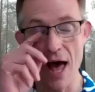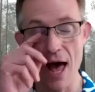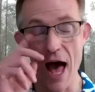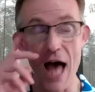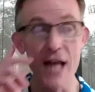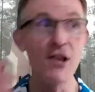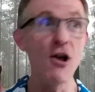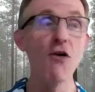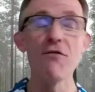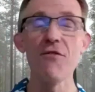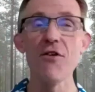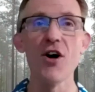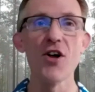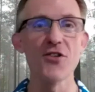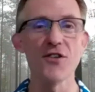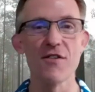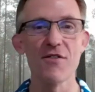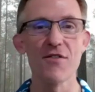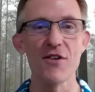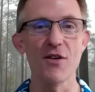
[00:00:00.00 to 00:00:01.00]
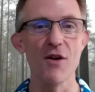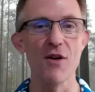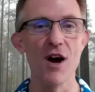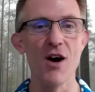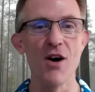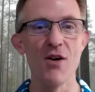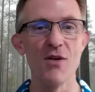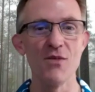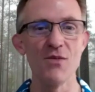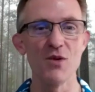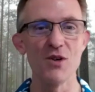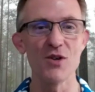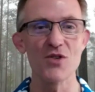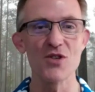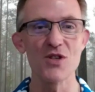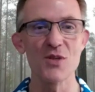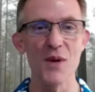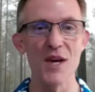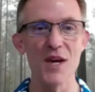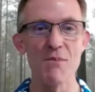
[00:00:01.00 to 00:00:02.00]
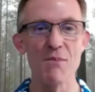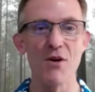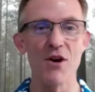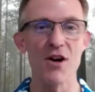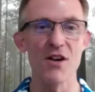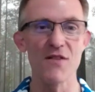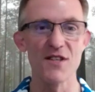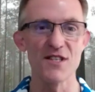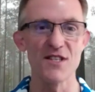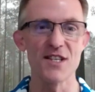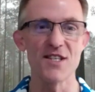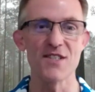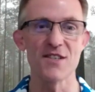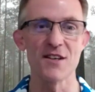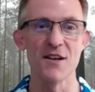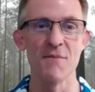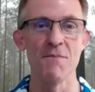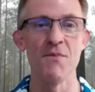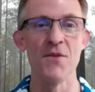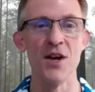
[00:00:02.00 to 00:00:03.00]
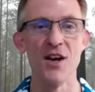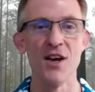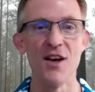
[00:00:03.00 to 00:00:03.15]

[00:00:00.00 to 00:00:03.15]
at no fault of their own, which was being part of a system